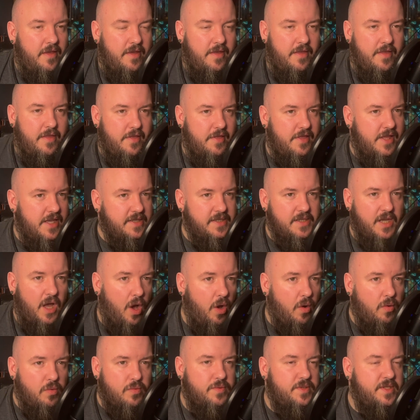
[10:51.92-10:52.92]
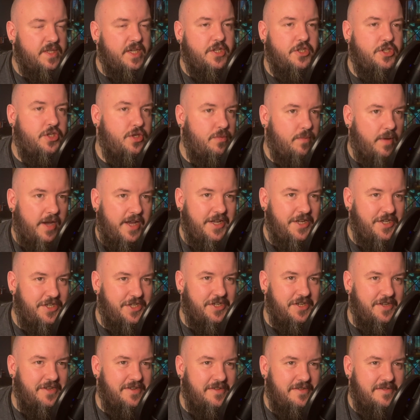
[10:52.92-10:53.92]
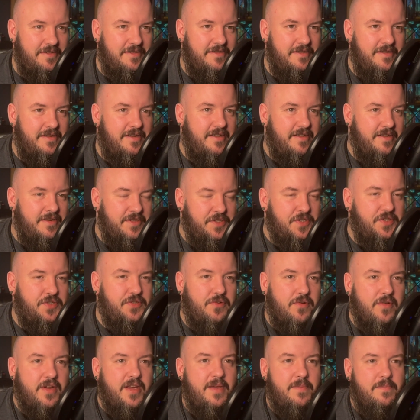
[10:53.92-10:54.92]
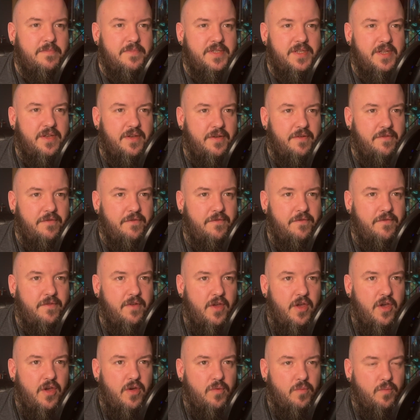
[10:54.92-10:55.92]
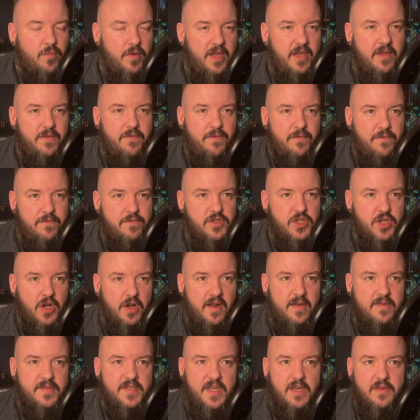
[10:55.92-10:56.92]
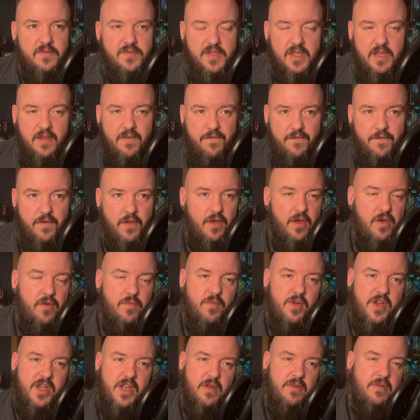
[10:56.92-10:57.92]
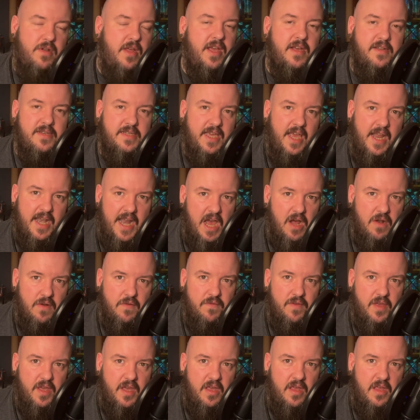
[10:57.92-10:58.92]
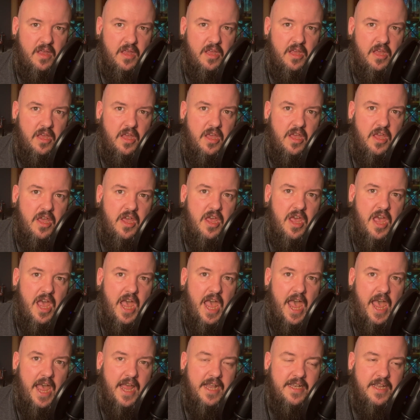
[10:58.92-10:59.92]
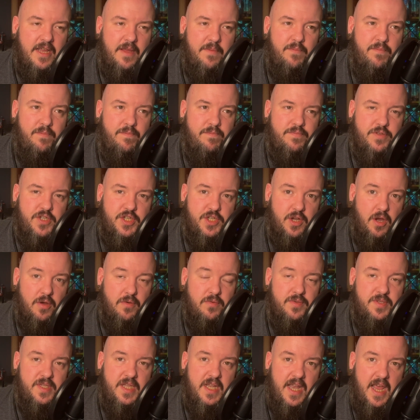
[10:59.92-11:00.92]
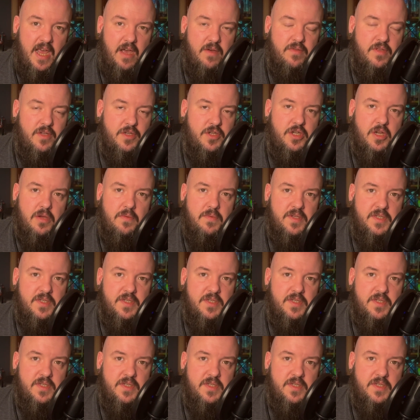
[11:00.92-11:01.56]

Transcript: this whole situation screams of, we've shot ourselves in the foot and we don't know how to get out of it. And it shows in how this show is